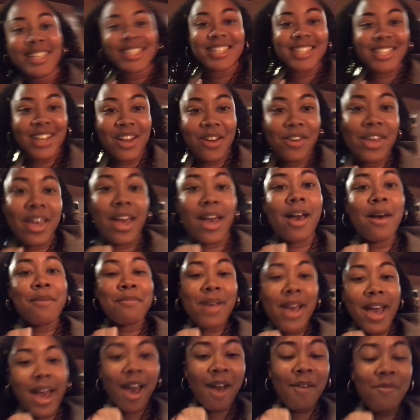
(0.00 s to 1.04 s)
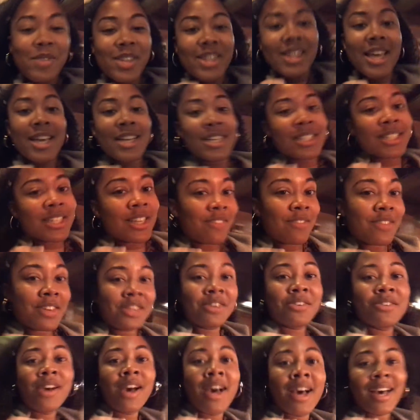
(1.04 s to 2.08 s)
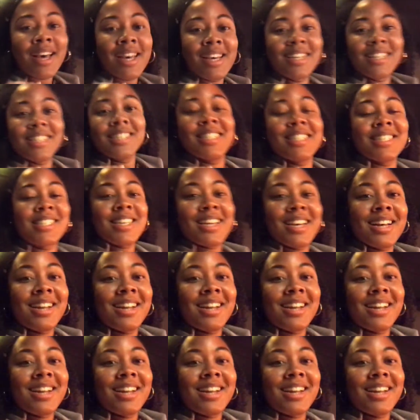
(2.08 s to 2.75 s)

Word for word: So yeah, but happy Thanksgiving, you guys.